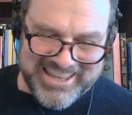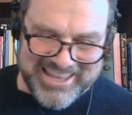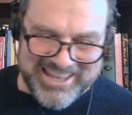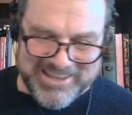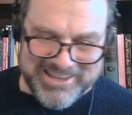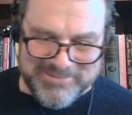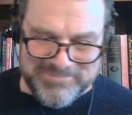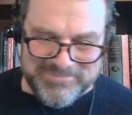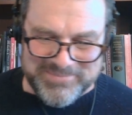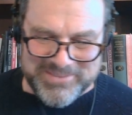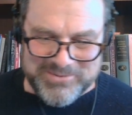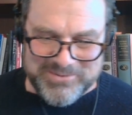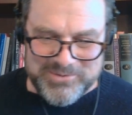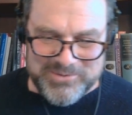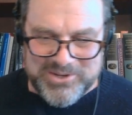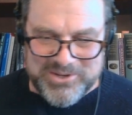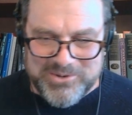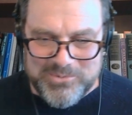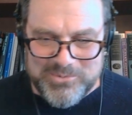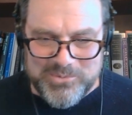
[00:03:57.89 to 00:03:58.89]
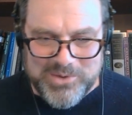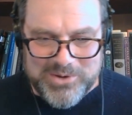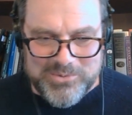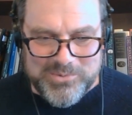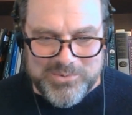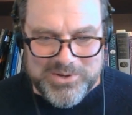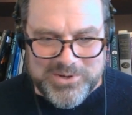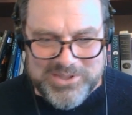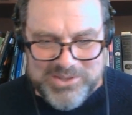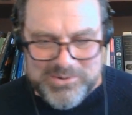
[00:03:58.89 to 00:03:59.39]
Um, well, you know, one,
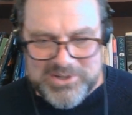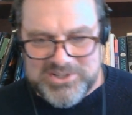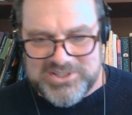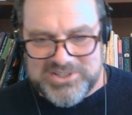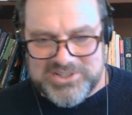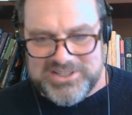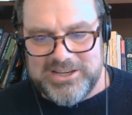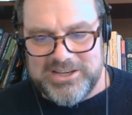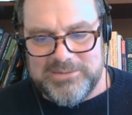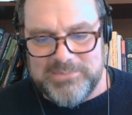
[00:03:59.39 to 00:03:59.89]
one of the questions I hear